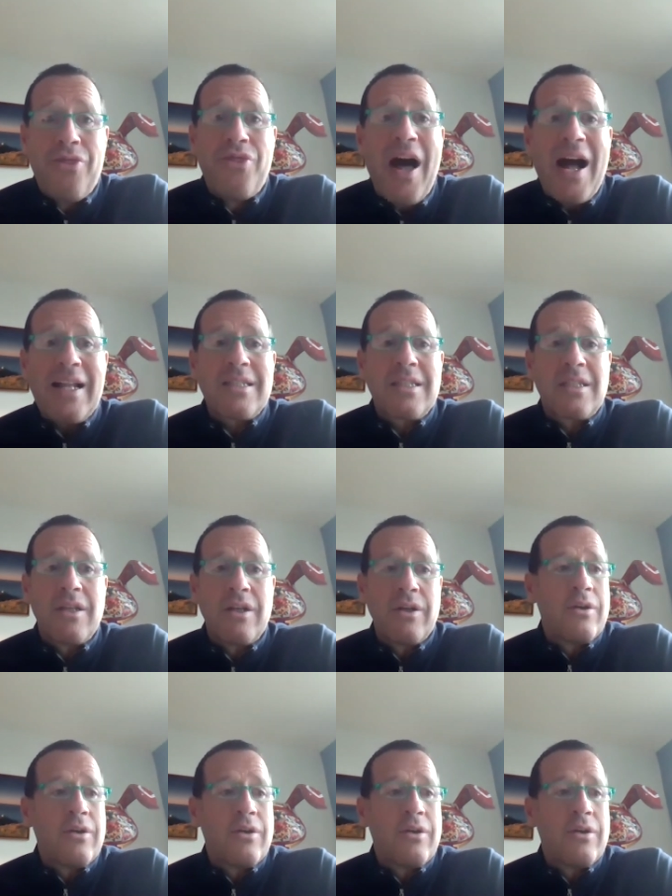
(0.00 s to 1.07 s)
That's
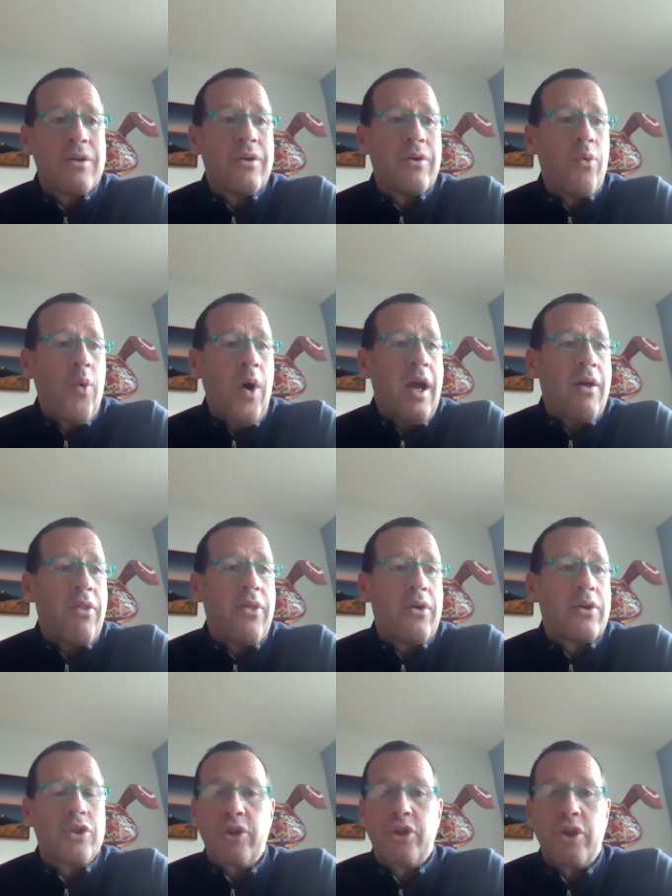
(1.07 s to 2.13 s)
uh, where
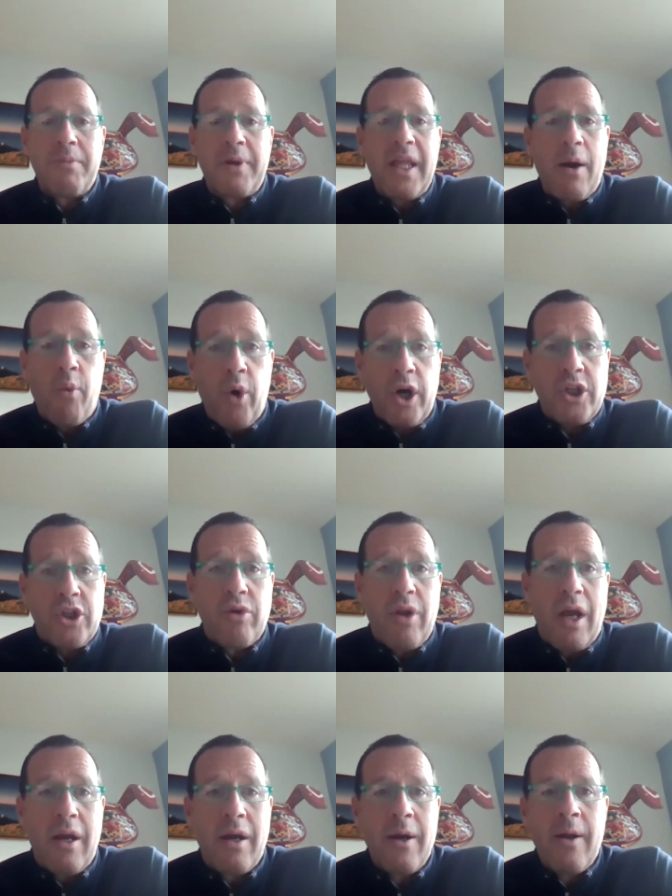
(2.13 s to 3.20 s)
the social AI works
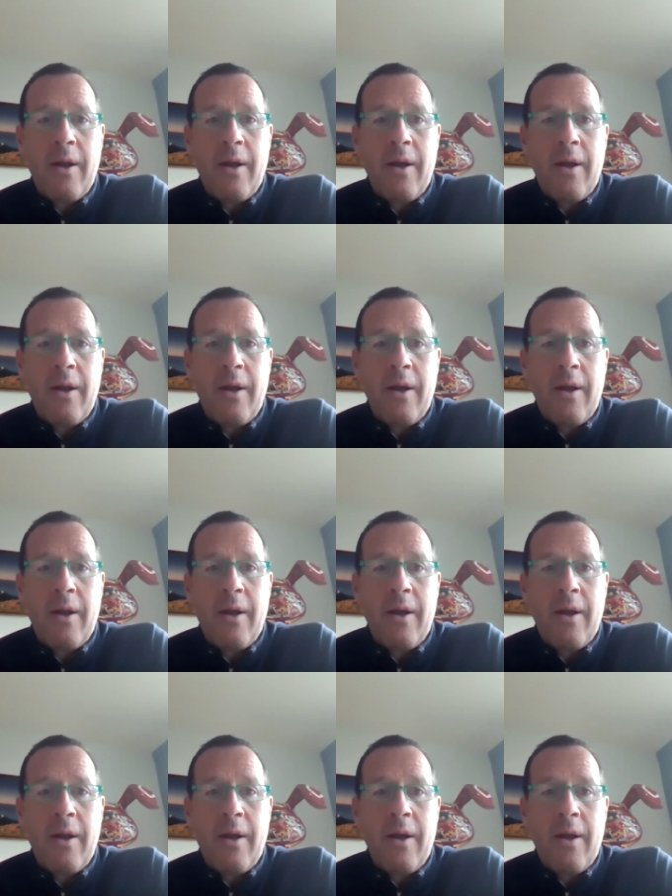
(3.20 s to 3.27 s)
today.